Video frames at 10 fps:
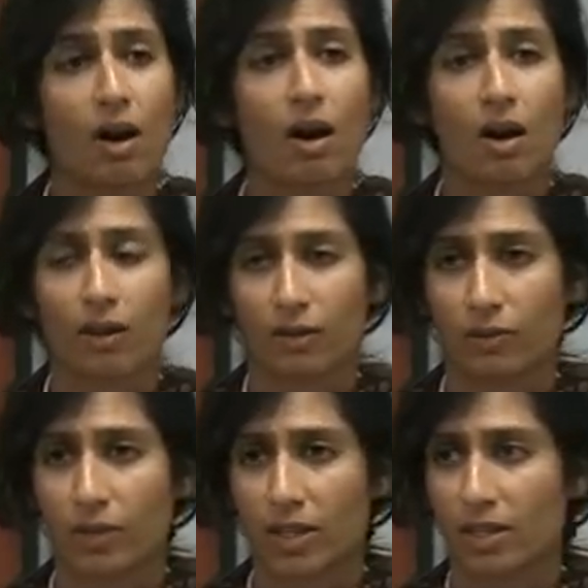all
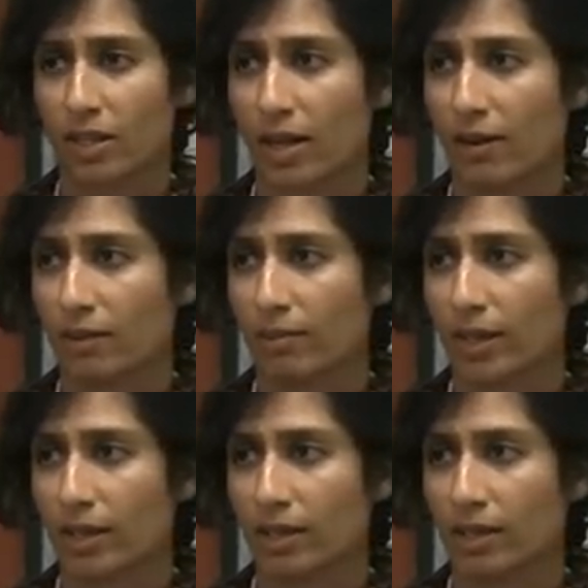of what's in the
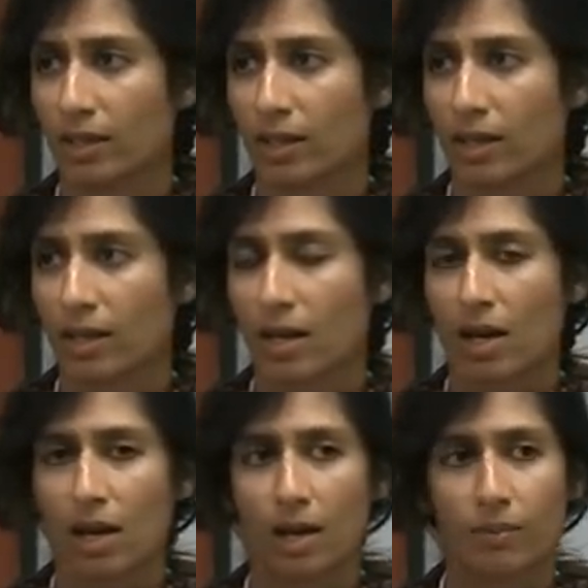Arabic.
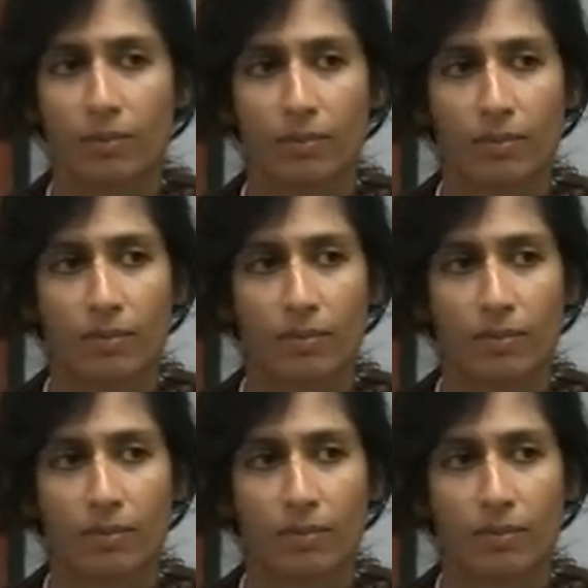Um,